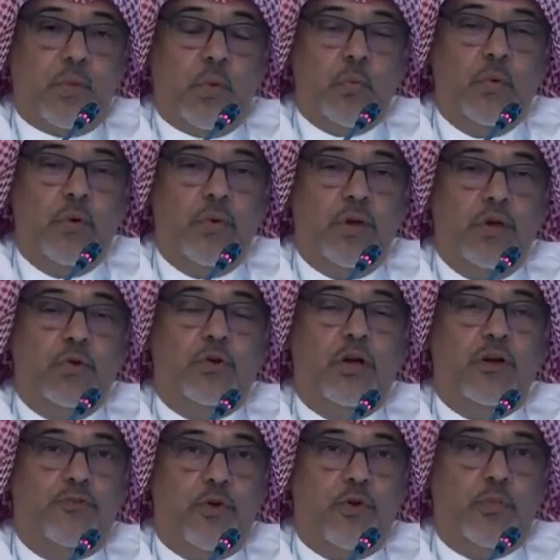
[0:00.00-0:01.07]
we were looking
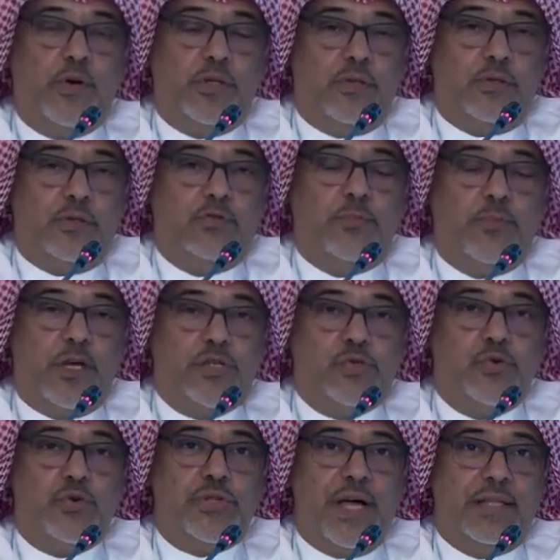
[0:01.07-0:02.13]
forward to make
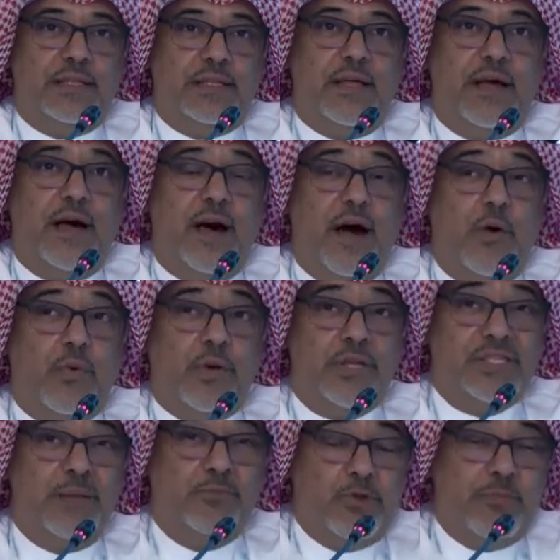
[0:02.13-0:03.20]
sure that our
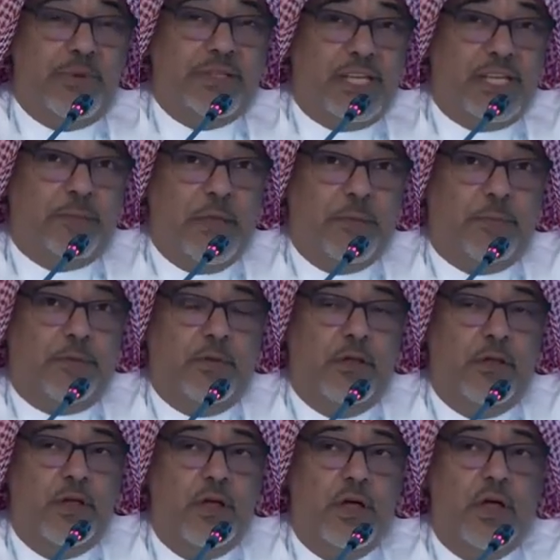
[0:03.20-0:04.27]
symptomatic
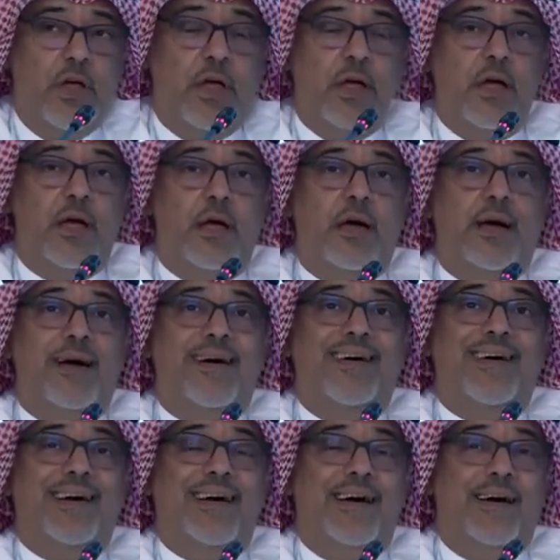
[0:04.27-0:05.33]
people
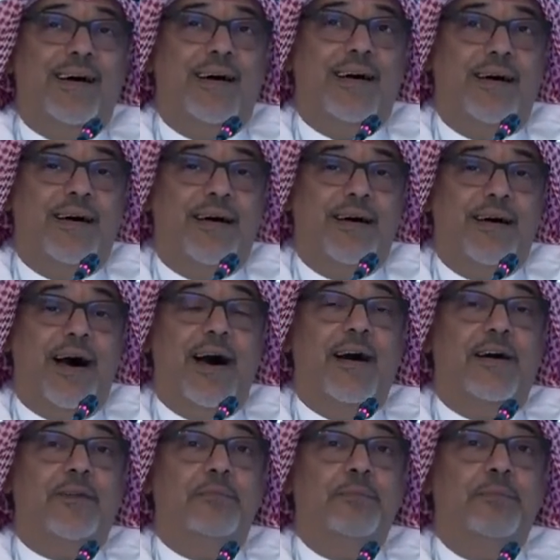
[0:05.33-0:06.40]

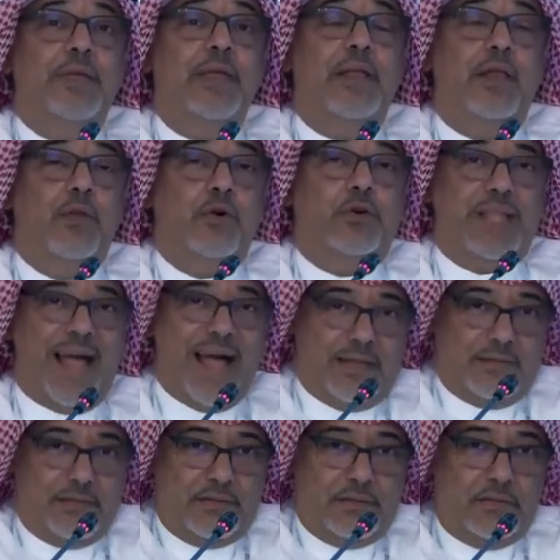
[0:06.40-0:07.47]
are being looked
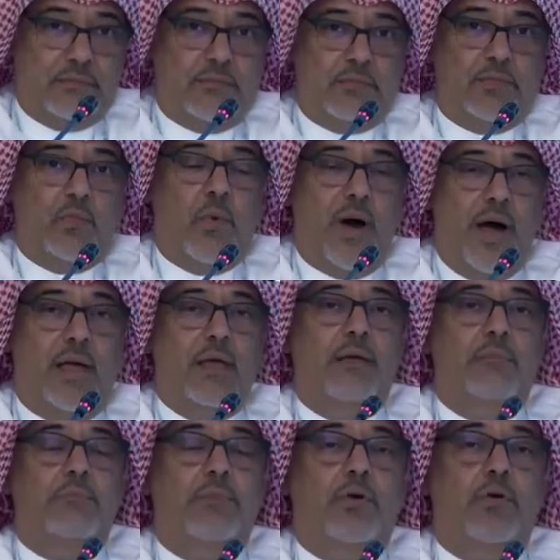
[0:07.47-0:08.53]
at. Why?
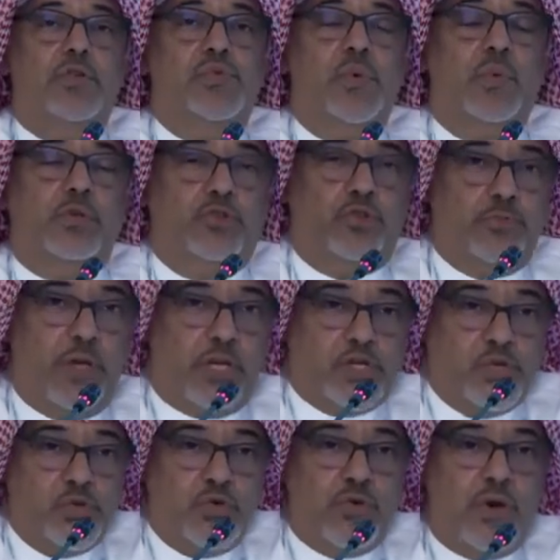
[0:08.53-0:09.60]
Because we want to make
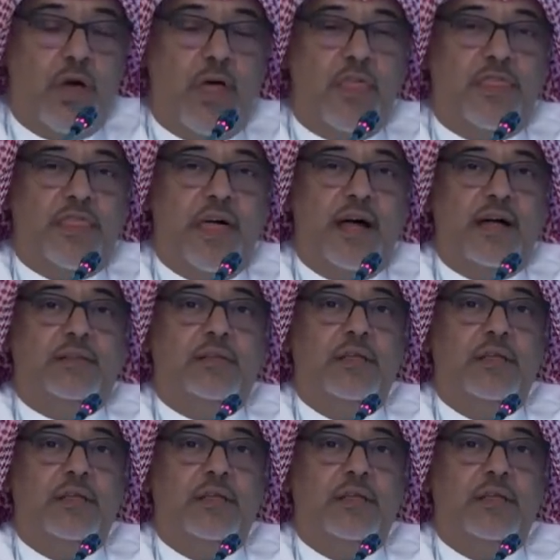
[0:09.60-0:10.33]
sure that